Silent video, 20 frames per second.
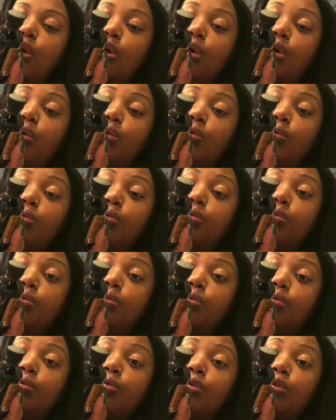Oh,
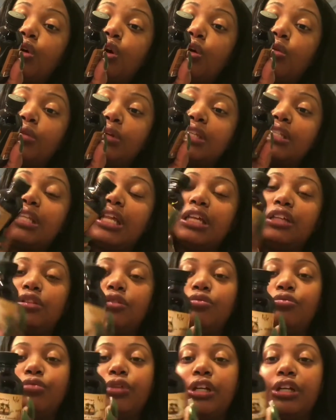this like
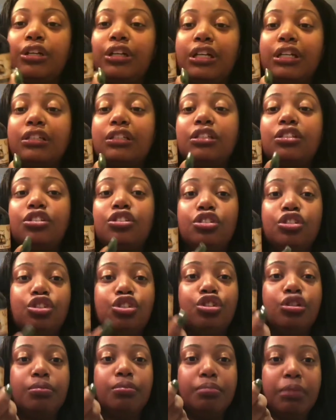the rip. This is
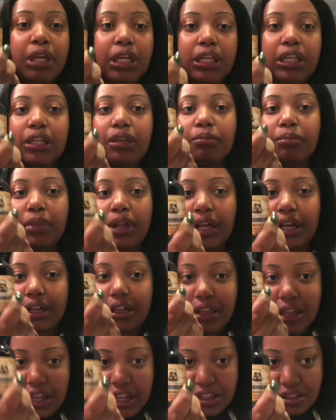Jamaican
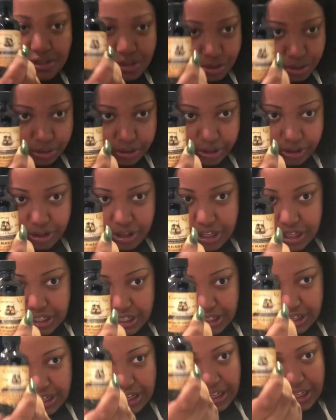black castor oil.
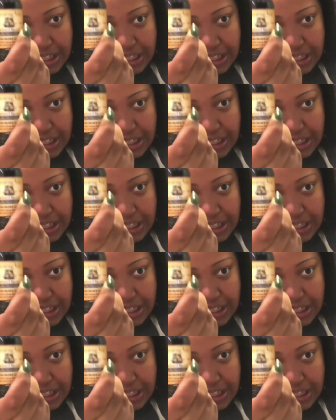There